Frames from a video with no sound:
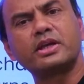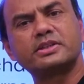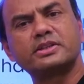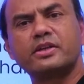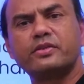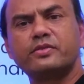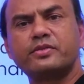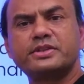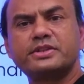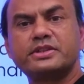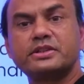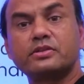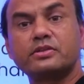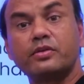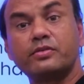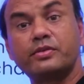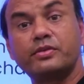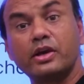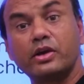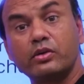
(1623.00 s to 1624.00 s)
services of
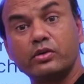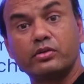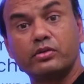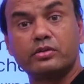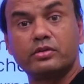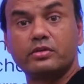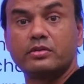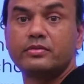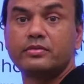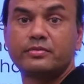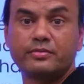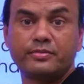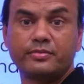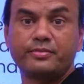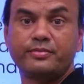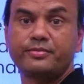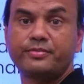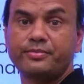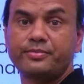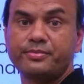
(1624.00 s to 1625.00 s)
their own.
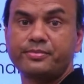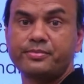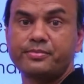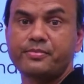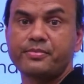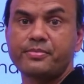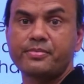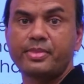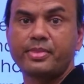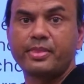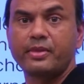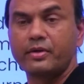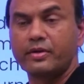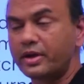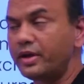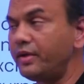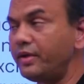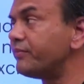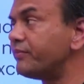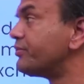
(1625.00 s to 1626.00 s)

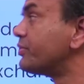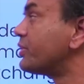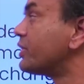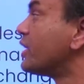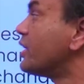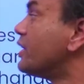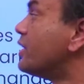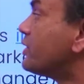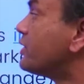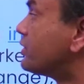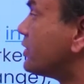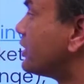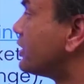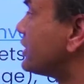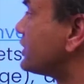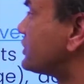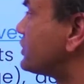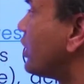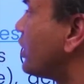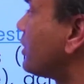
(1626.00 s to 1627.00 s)
Okay. So the
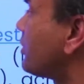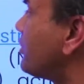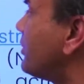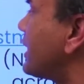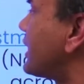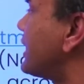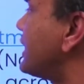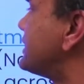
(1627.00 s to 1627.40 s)
stock market